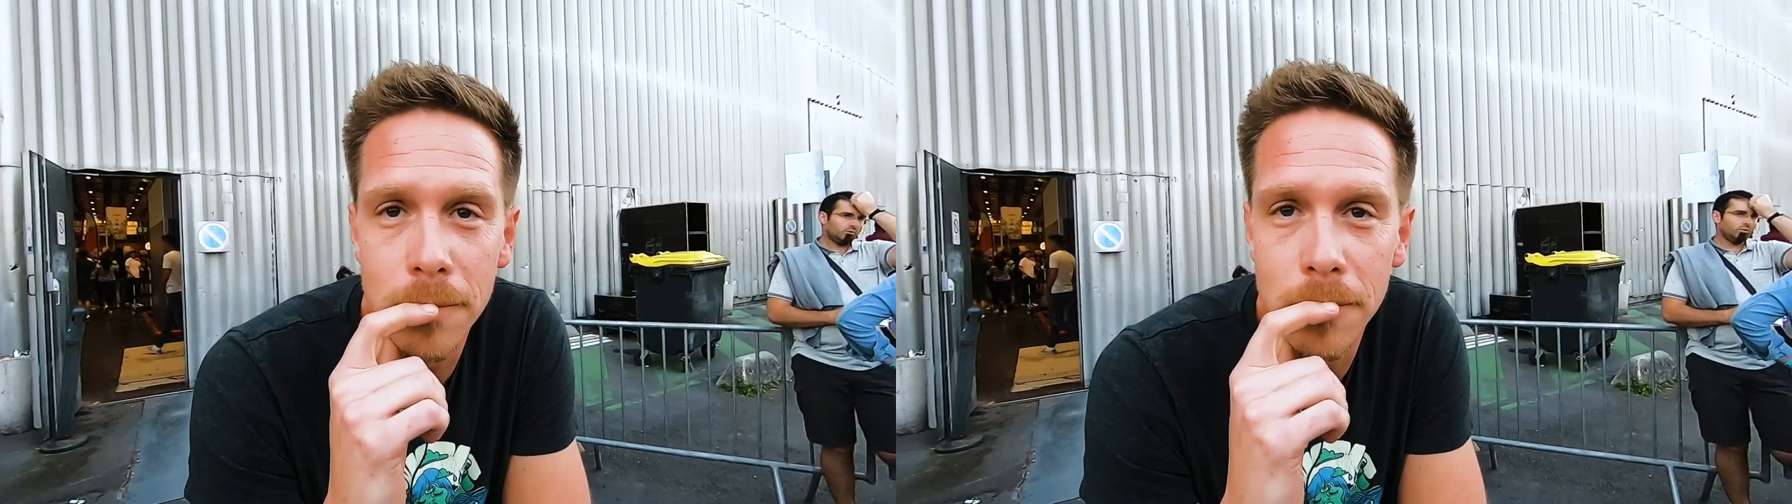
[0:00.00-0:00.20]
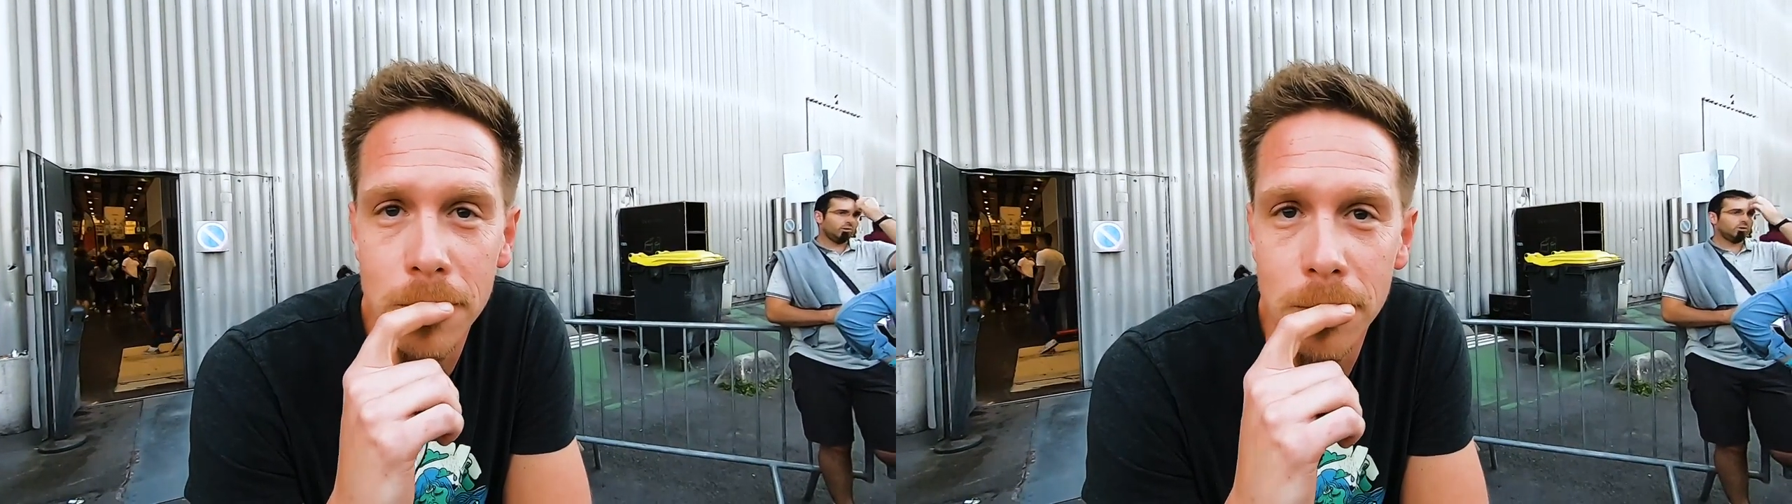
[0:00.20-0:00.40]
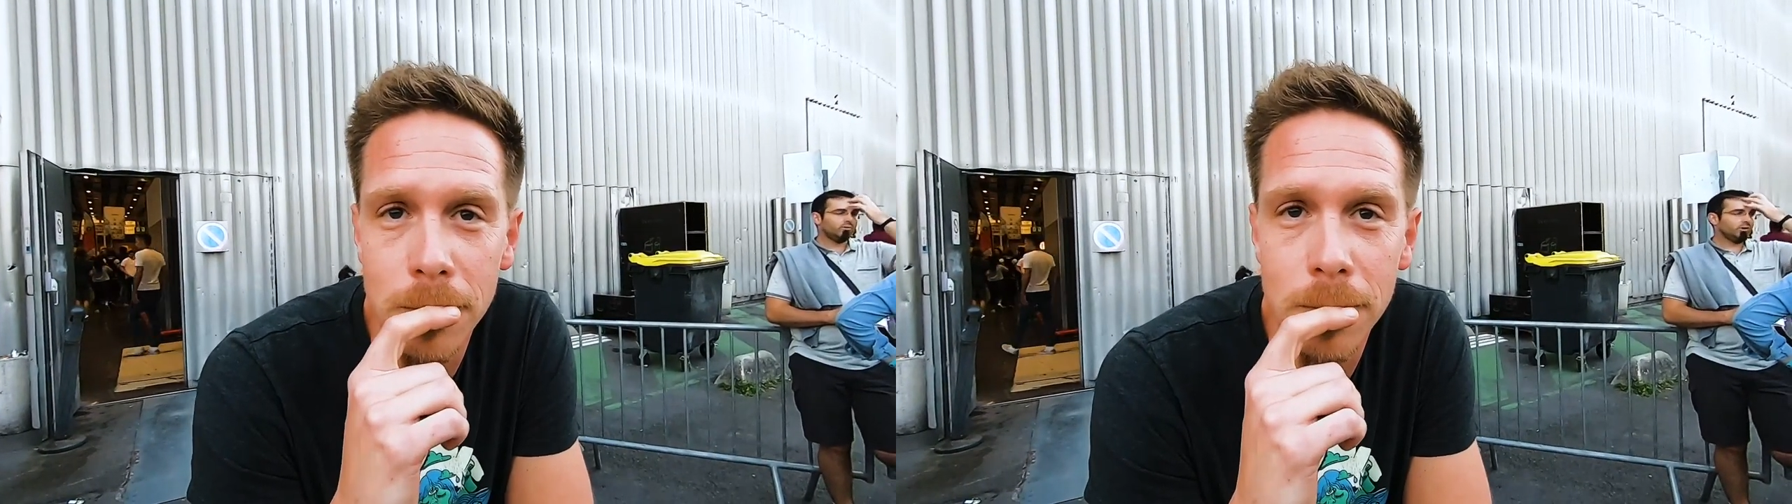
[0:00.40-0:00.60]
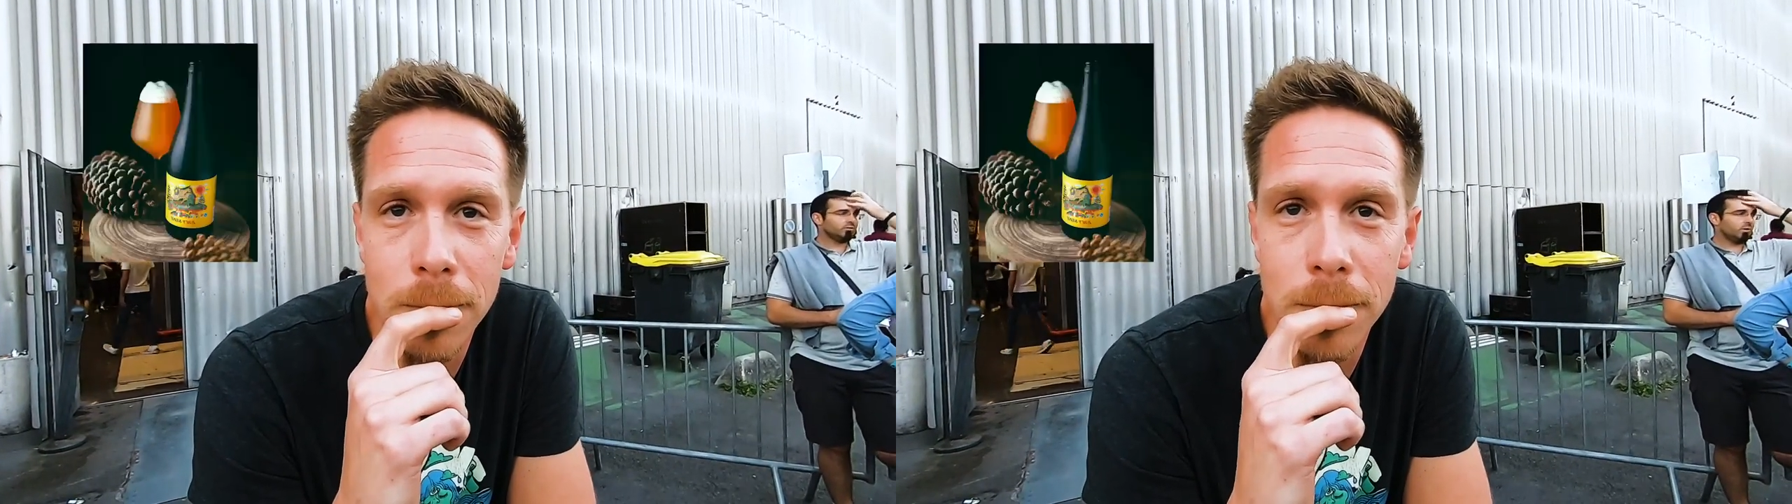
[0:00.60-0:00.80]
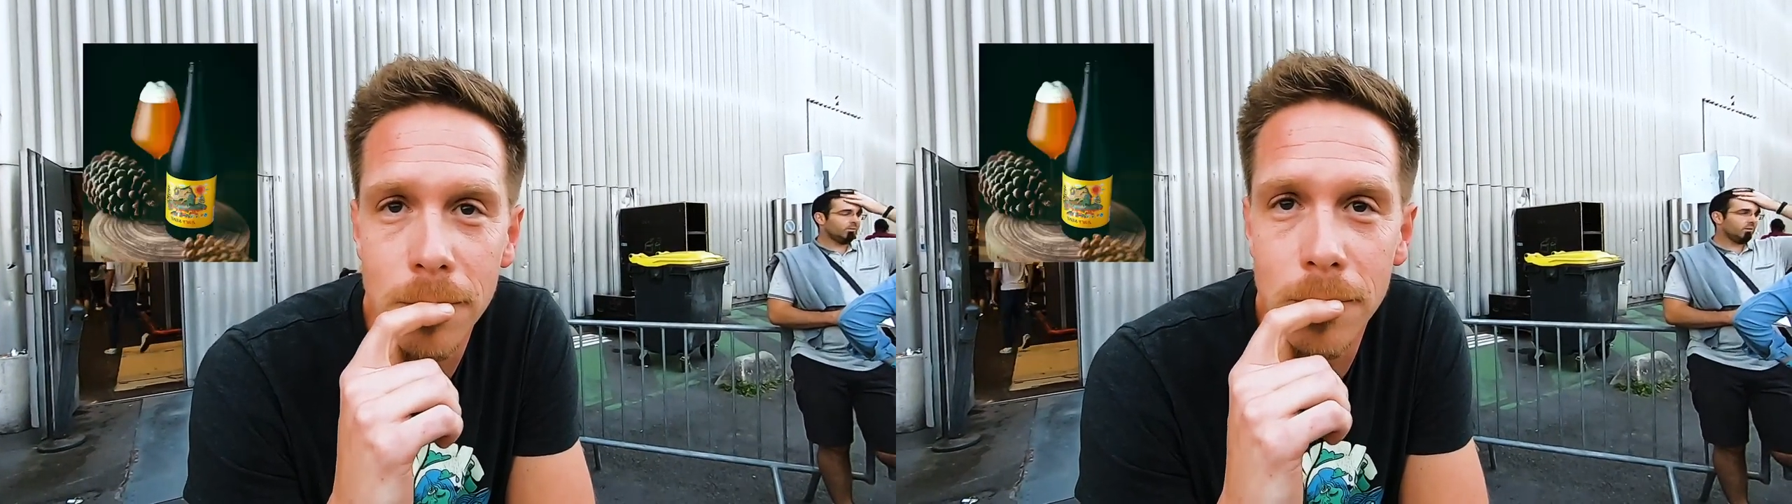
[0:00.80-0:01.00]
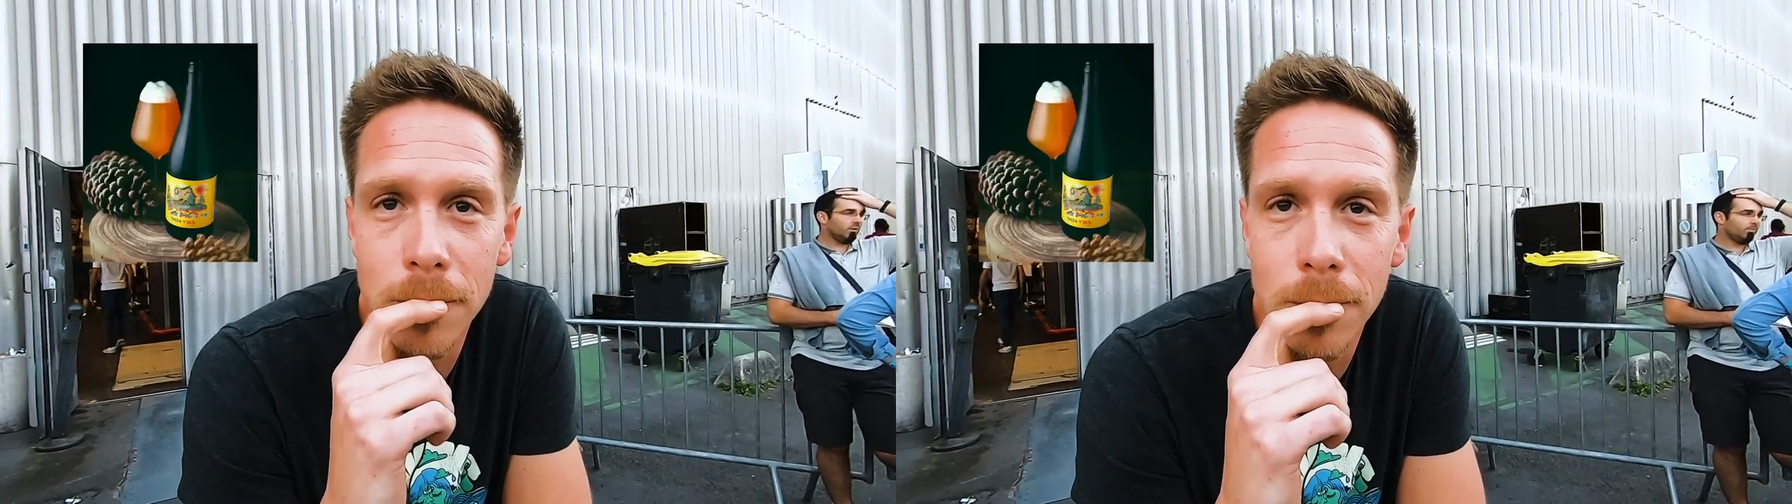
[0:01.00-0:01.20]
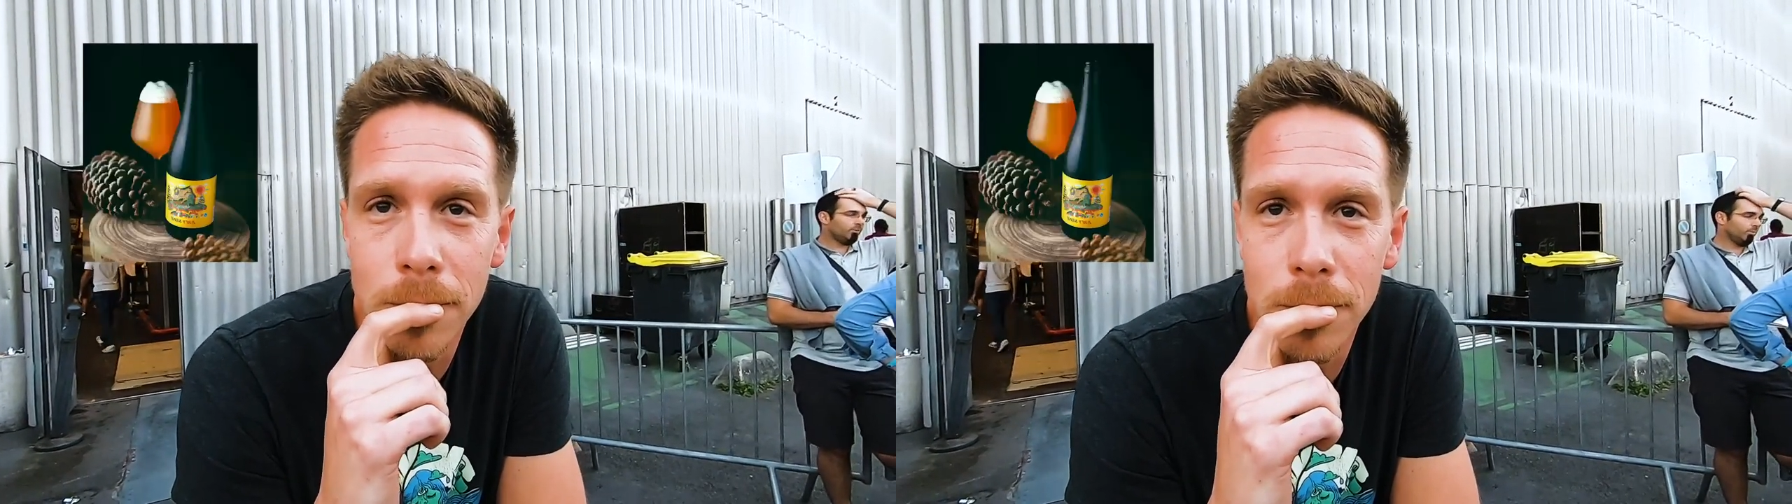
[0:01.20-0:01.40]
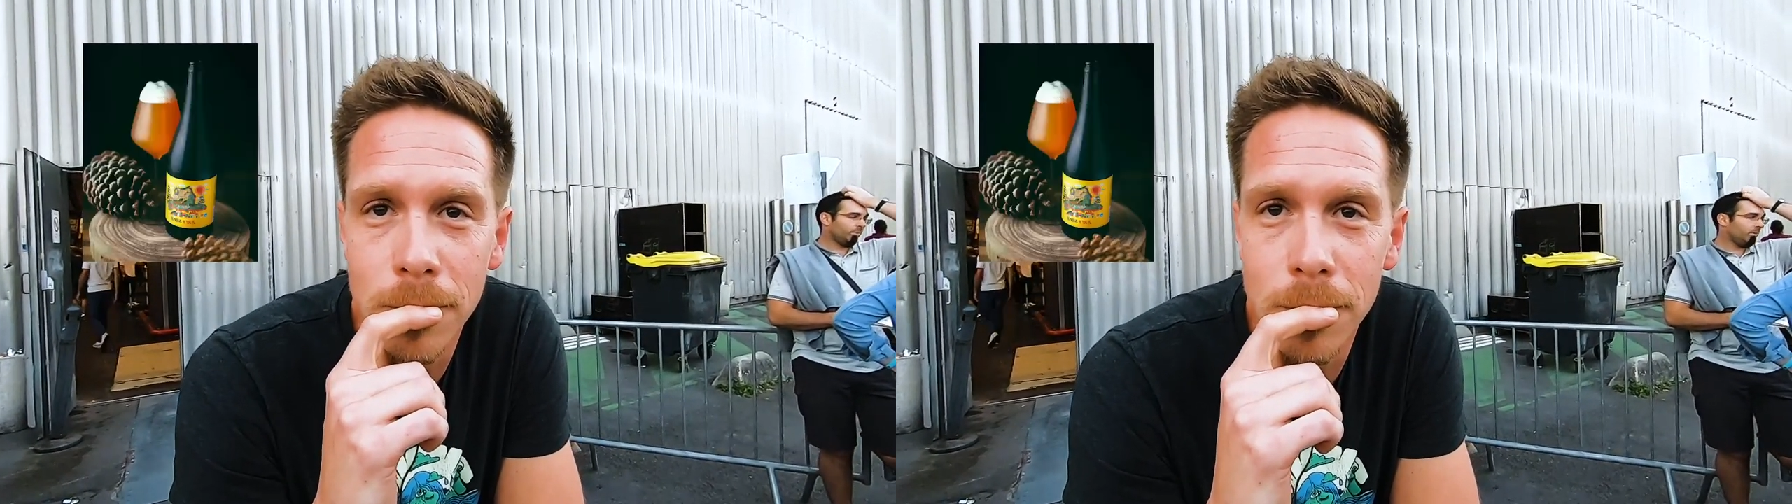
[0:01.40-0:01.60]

How is the scene in Nancy?